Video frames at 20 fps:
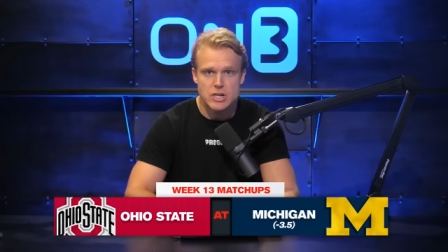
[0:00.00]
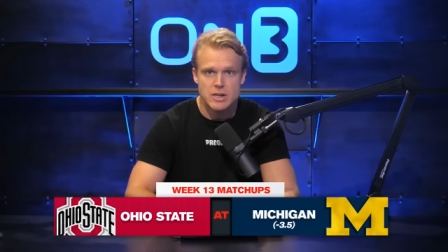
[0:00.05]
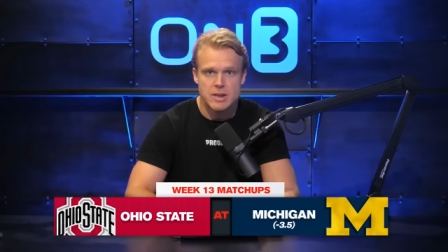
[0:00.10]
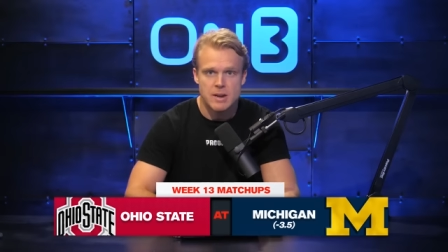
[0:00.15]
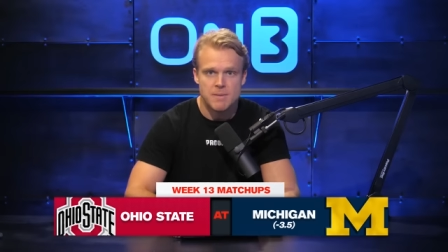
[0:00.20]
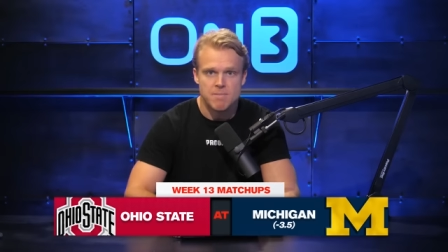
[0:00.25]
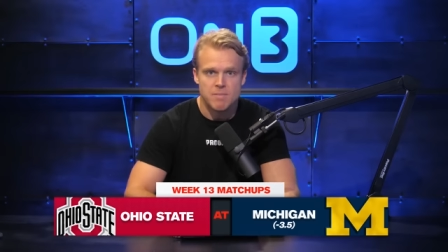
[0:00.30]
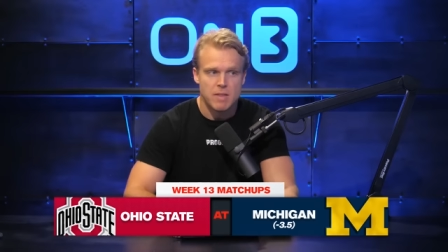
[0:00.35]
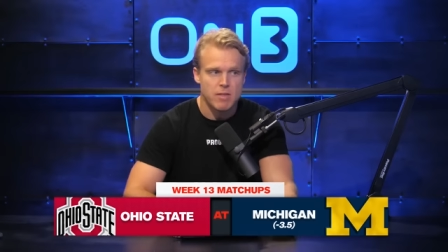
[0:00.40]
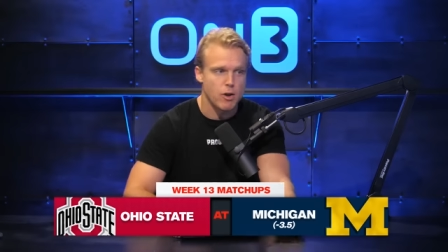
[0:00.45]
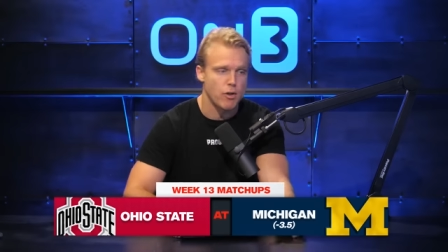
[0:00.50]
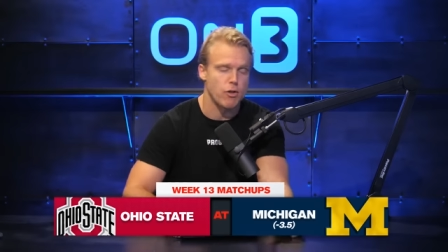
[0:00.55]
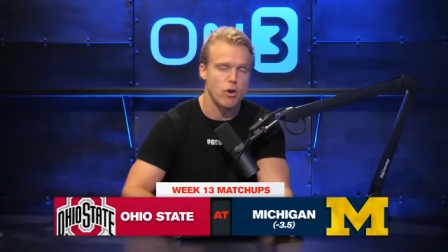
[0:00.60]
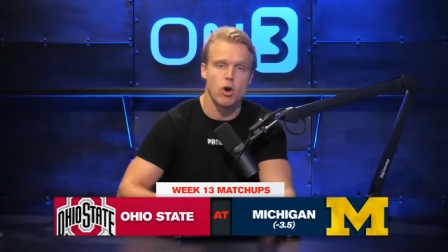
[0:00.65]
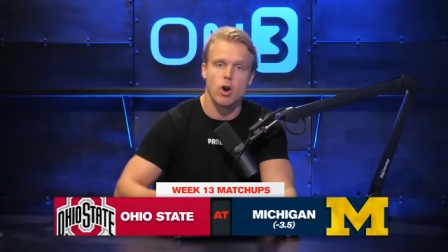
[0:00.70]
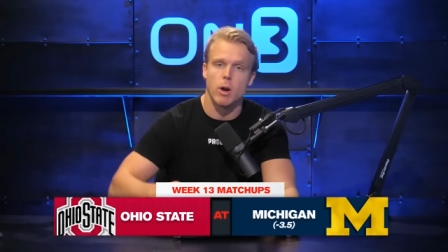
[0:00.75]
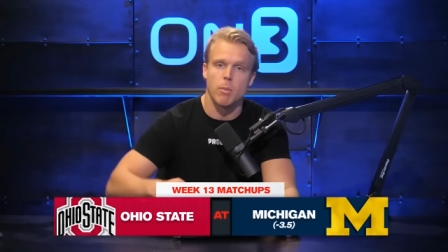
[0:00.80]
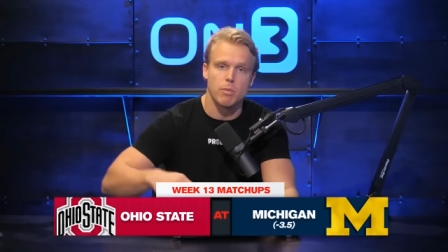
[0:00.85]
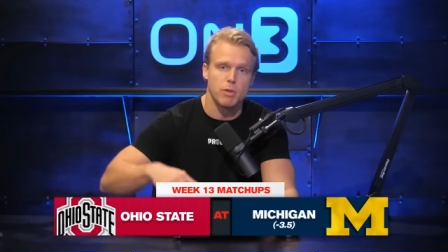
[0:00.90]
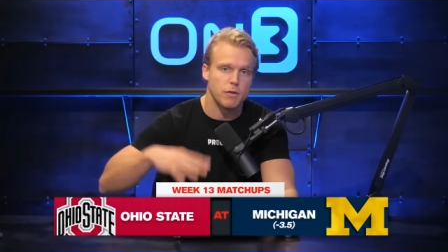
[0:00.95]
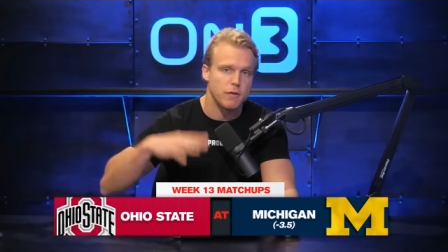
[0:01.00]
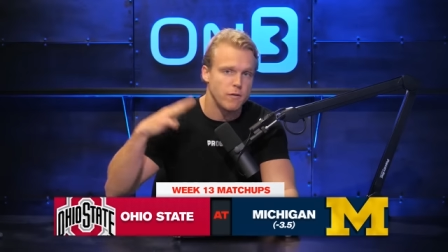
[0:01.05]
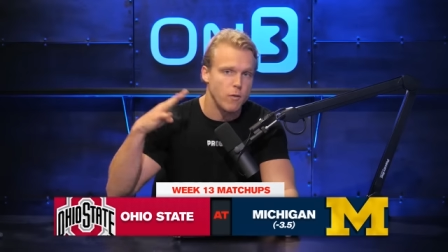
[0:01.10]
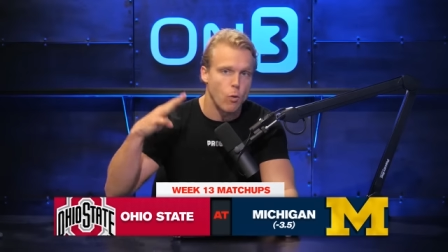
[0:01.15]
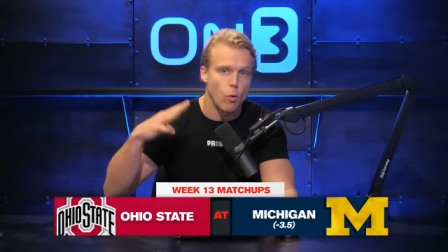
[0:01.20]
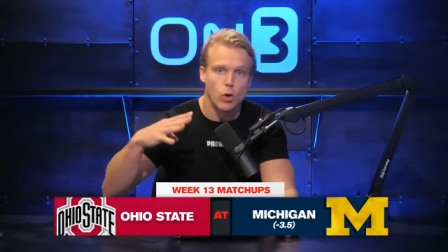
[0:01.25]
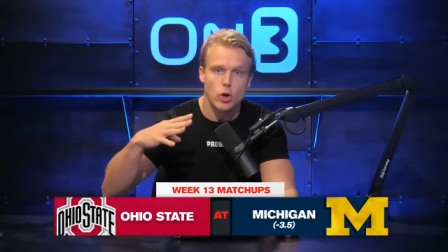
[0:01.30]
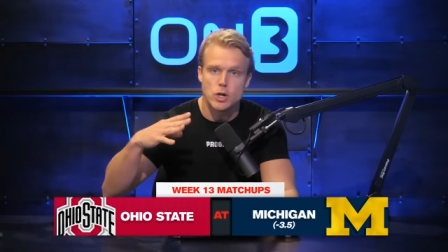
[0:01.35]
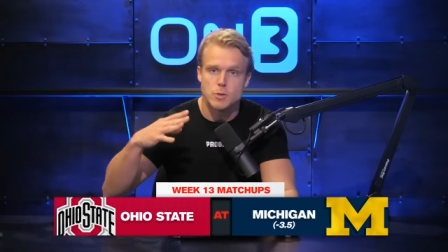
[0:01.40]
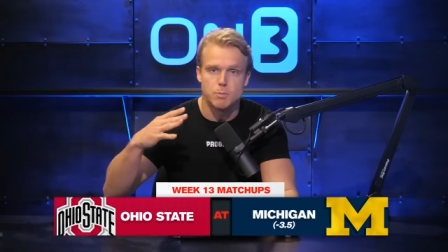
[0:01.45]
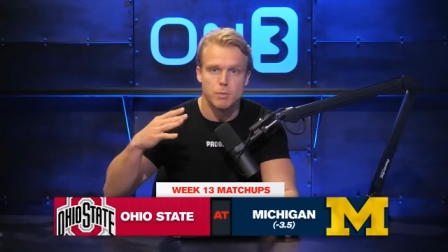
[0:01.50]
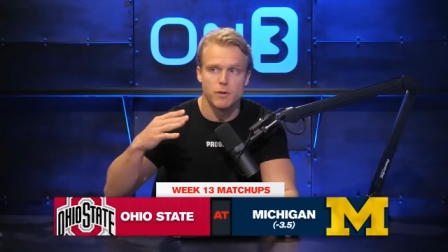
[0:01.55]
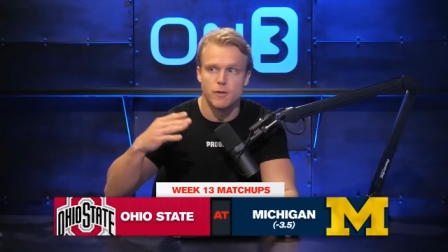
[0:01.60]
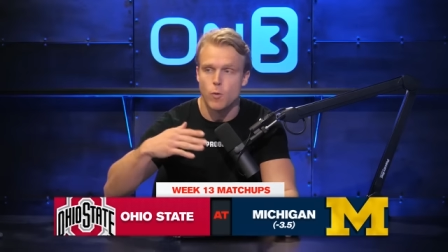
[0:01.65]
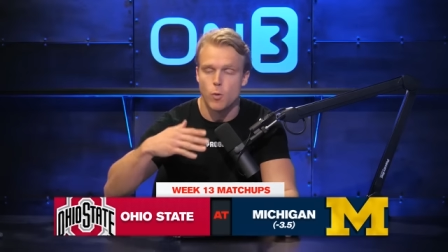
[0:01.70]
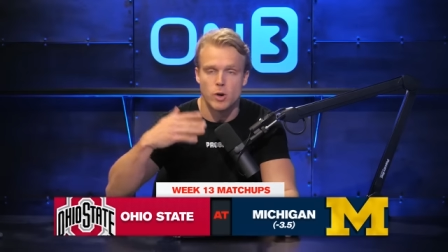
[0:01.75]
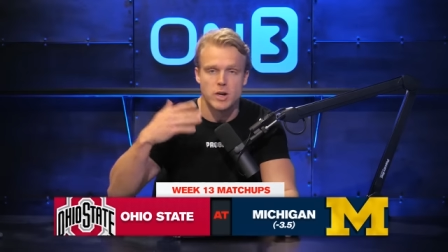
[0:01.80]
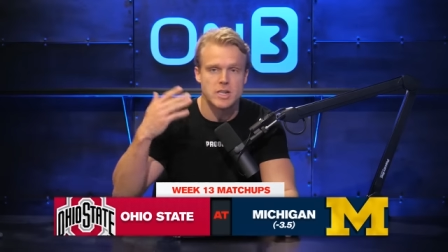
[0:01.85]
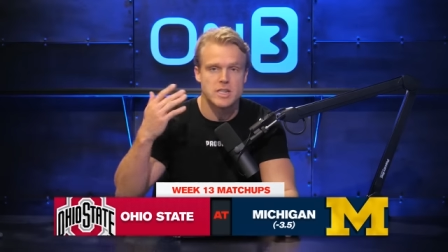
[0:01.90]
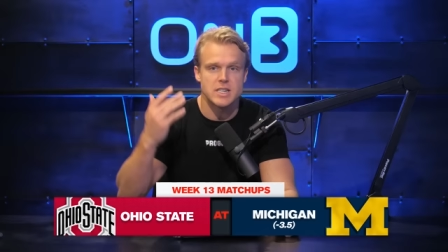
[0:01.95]
and they're throwing up the fours
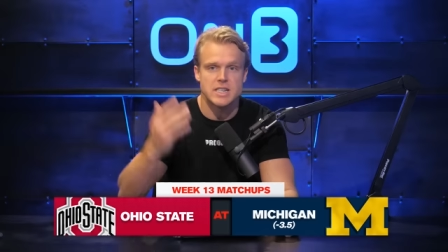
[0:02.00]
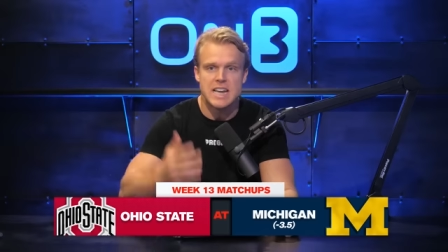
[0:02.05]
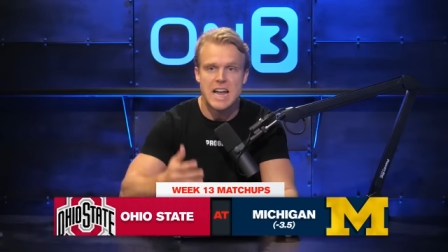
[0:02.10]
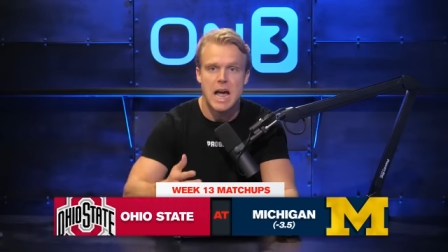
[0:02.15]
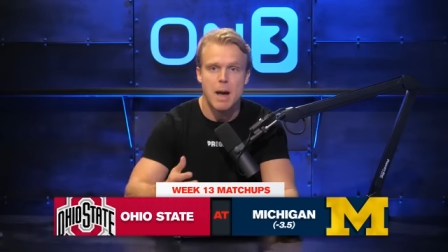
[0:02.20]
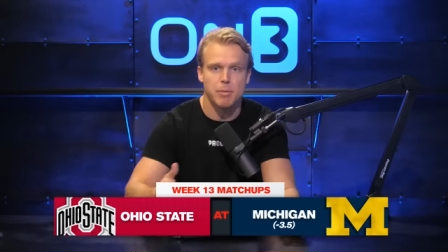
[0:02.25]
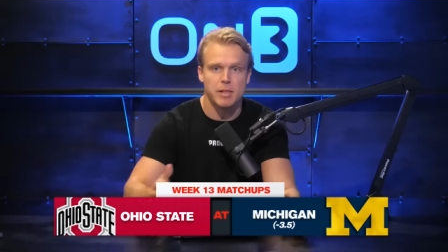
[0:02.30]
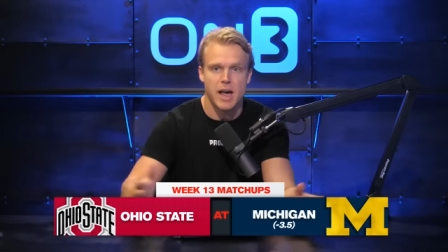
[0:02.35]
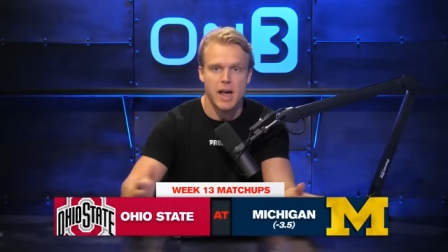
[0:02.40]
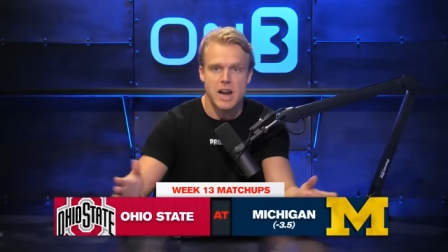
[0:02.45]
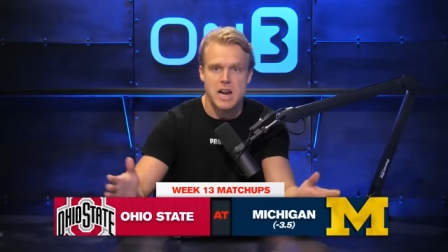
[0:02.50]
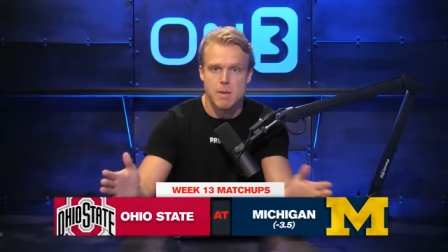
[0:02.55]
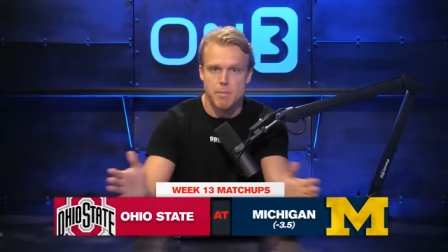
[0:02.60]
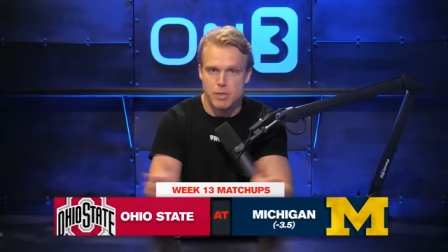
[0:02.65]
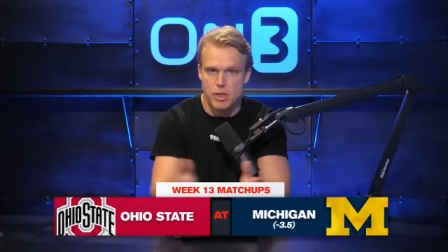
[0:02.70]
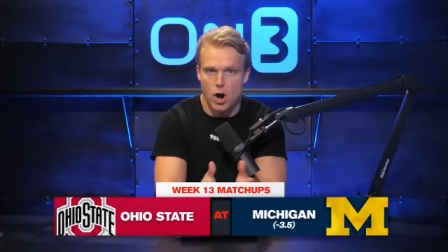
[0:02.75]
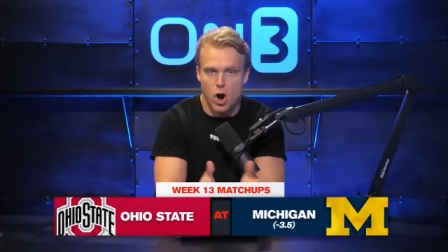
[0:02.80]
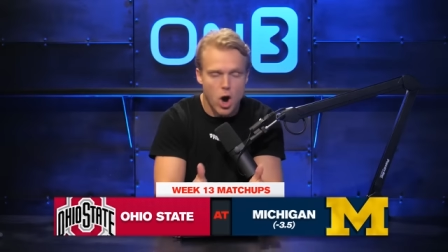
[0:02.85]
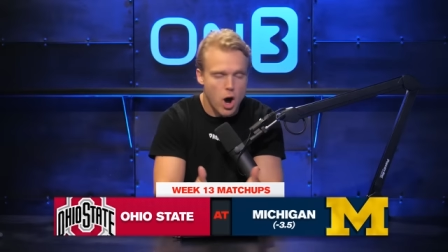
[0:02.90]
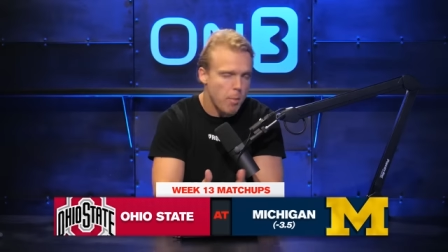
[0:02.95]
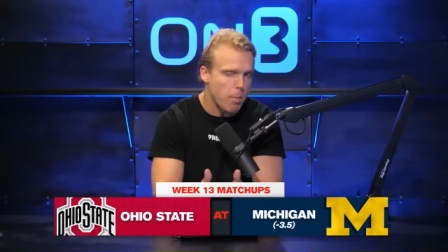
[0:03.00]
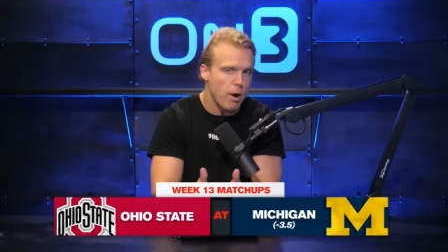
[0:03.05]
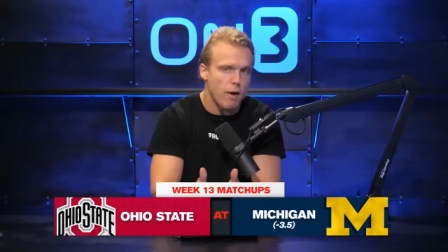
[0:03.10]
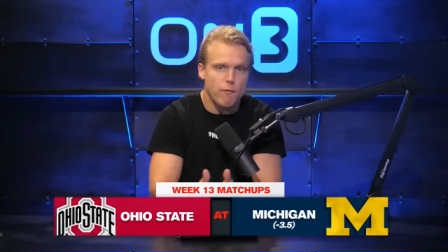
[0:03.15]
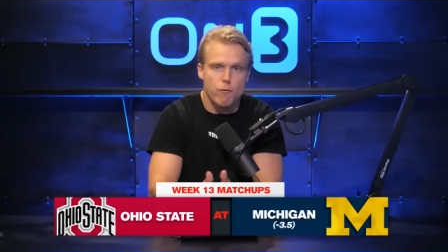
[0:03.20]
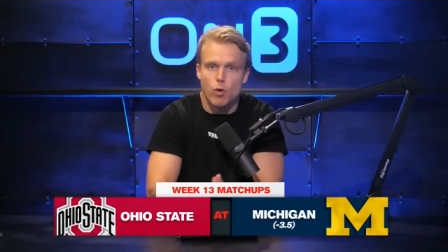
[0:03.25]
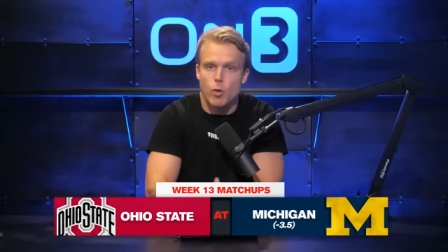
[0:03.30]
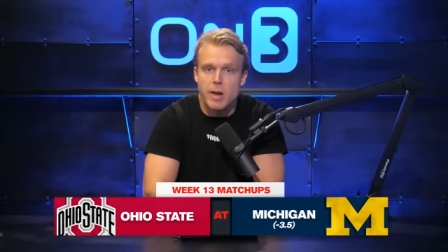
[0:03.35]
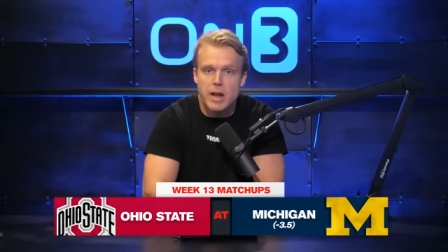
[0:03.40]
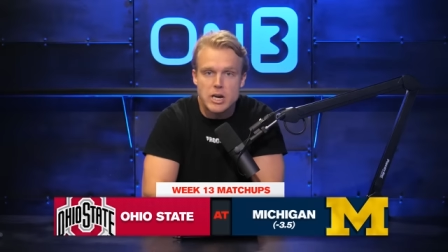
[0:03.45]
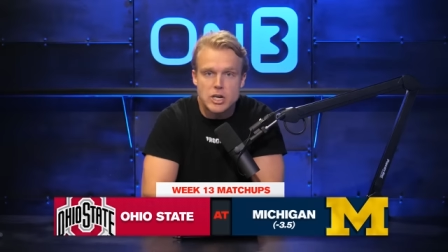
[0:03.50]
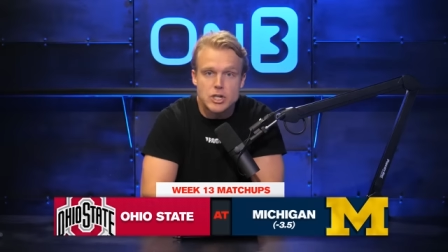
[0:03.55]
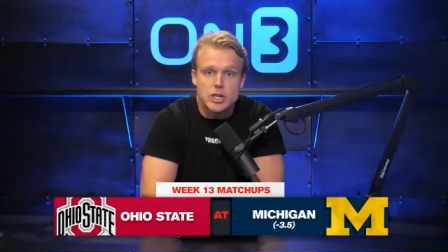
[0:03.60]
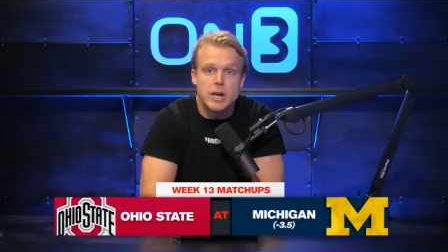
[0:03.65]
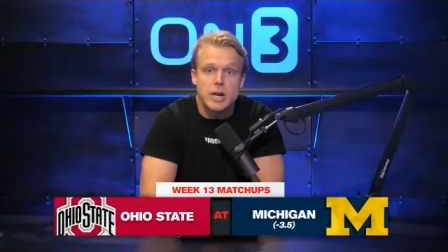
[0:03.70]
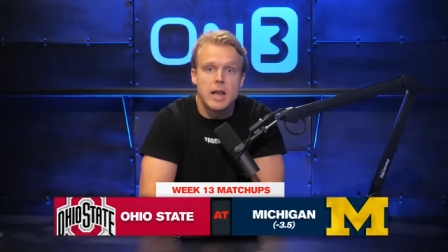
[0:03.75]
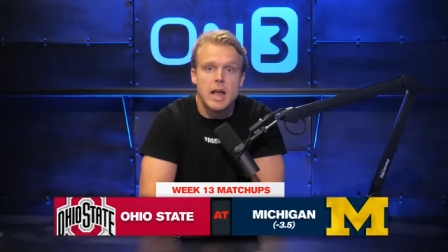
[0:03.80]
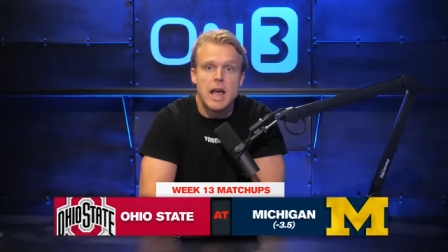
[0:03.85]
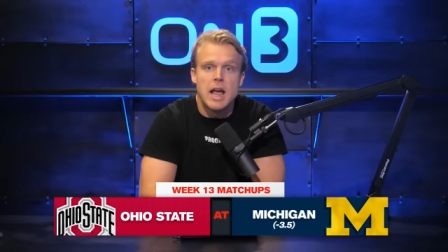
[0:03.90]
before a snap, lining up in the Harbaugh formation.